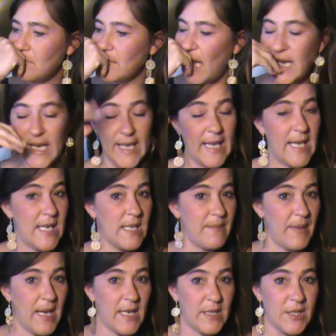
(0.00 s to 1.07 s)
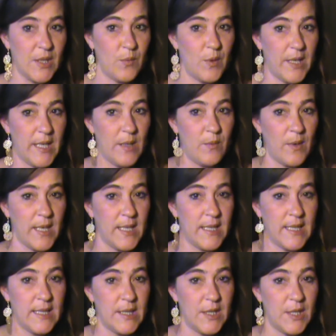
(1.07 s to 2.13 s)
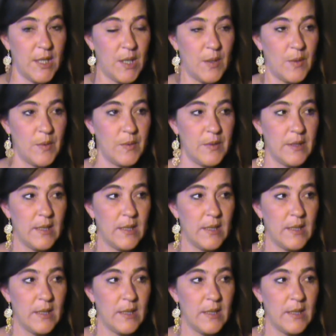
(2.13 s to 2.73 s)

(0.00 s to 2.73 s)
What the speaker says: And I can't imagine what he ran into